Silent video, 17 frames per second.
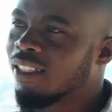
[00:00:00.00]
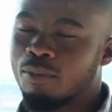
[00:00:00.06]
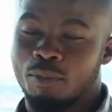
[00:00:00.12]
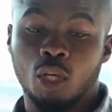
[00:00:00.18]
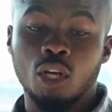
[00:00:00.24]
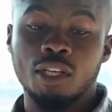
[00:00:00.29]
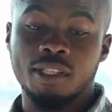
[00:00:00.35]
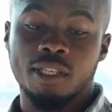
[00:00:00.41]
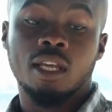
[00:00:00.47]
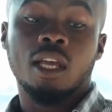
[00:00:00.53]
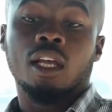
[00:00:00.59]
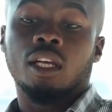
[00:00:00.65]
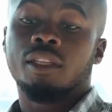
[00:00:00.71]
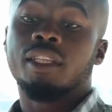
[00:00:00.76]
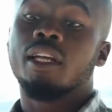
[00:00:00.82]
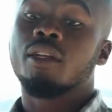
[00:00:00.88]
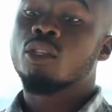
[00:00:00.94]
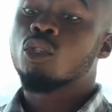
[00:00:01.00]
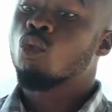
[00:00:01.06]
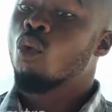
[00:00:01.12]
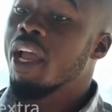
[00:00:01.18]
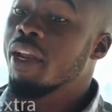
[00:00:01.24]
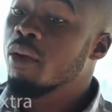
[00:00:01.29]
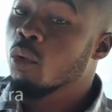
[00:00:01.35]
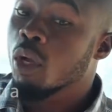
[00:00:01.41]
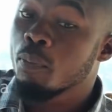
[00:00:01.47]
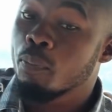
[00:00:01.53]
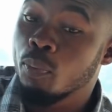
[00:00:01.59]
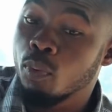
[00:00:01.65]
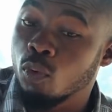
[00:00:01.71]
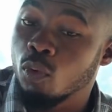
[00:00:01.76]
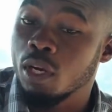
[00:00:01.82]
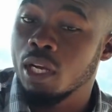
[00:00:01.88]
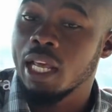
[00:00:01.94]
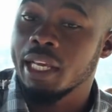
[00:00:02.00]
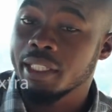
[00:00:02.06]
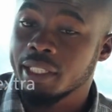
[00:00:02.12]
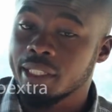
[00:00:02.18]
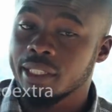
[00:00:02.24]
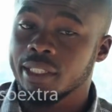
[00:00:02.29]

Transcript: Because there is when we like